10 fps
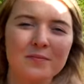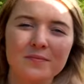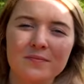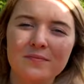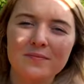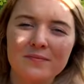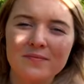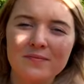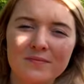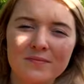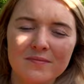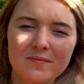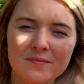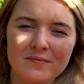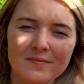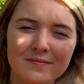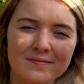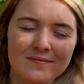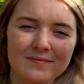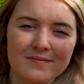
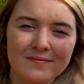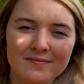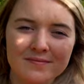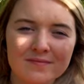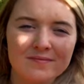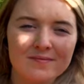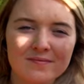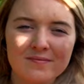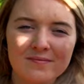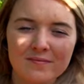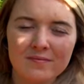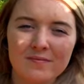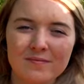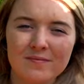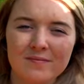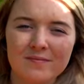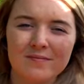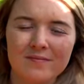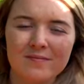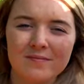
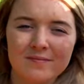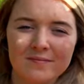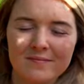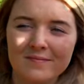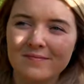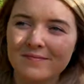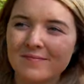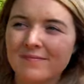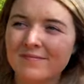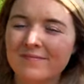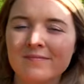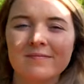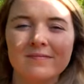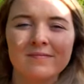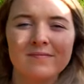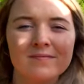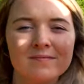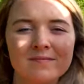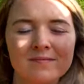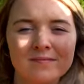
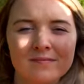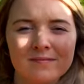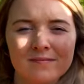(silent)